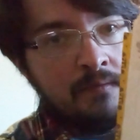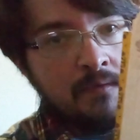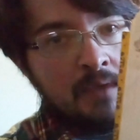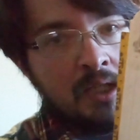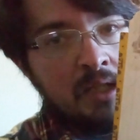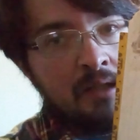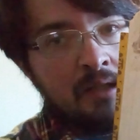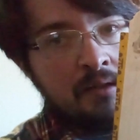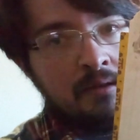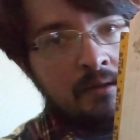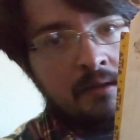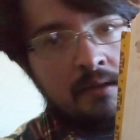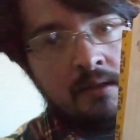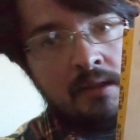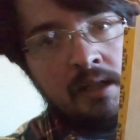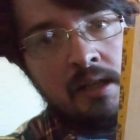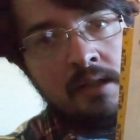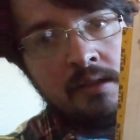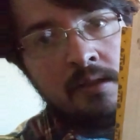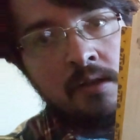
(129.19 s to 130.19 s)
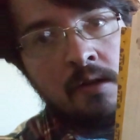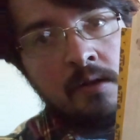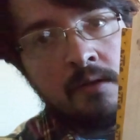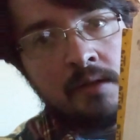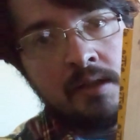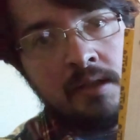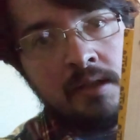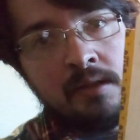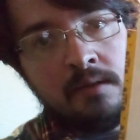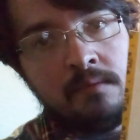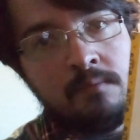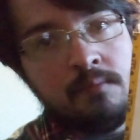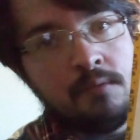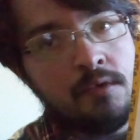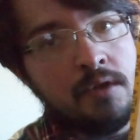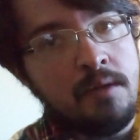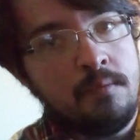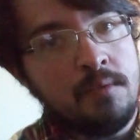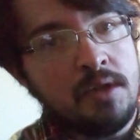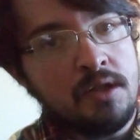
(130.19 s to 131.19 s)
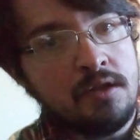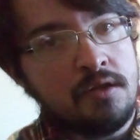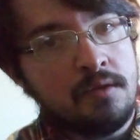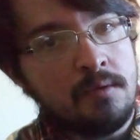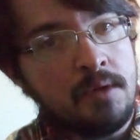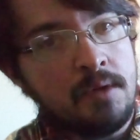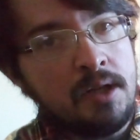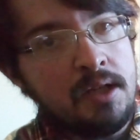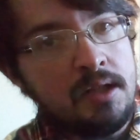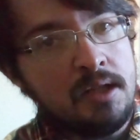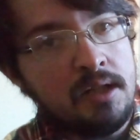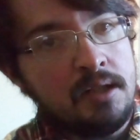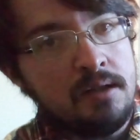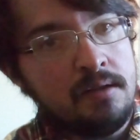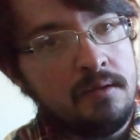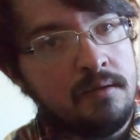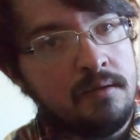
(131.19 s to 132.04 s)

And yeah, y'all can pretty much read it.